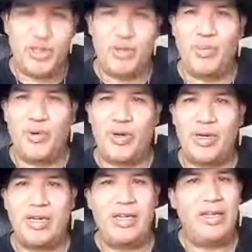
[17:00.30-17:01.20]
do
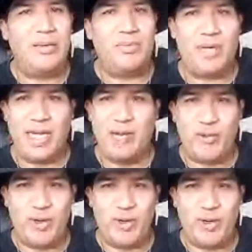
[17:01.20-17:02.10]
more, but I
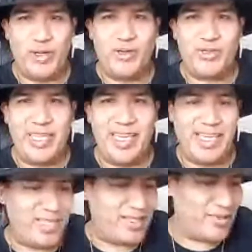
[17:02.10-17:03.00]
had one of those
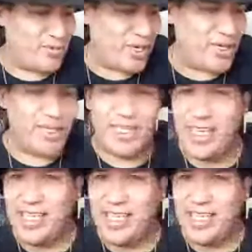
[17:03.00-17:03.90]
days where I couldn't
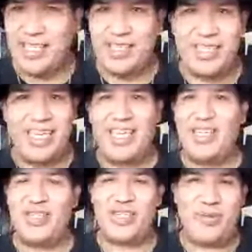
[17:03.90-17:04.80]
get any of
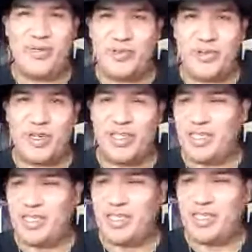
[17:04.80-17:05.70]
the computers
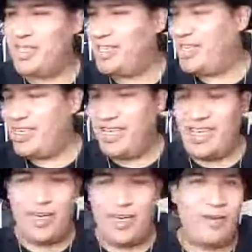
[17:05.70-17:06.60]
working.
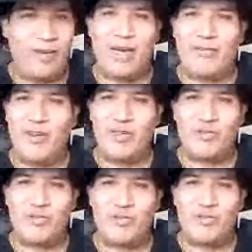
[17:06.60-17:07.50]

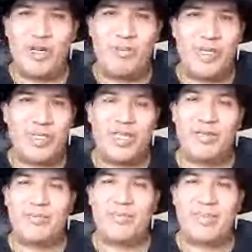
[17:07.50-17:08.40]
Microphones were all messing up.
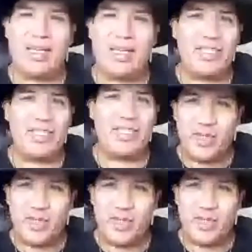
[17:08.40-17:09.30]
I had to
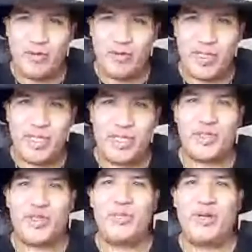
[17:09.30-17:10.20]
switch over to this
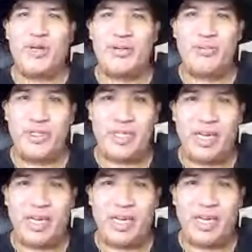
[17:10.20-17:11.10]
StreamYard,
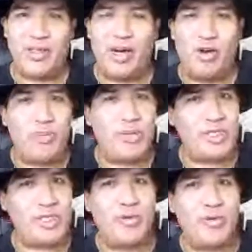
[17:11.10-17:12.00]
which I hope it's
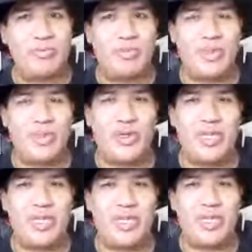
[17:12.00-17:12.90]
showing
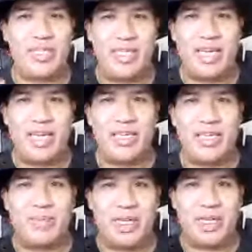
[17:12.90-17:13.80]
good and not cutting
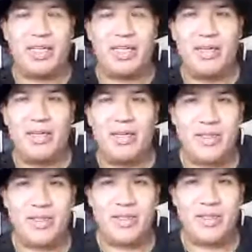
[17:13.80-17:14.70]
up like
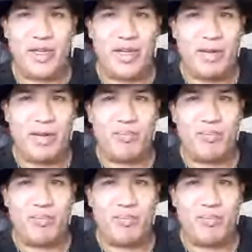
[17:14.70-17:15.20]
the